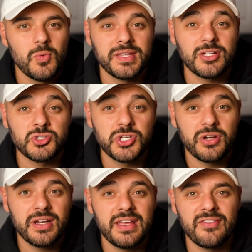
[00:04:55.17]
Without
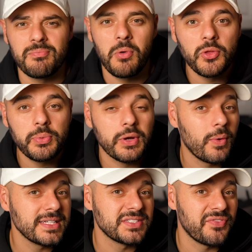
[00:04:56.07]
jitter, if multiple
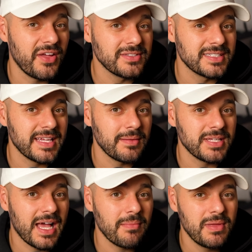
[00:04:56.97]
requests fail at the same
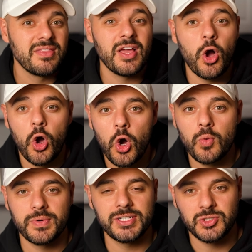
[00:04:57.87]
time, they all
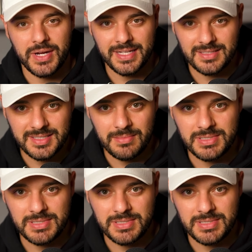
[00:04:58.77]
retry at the same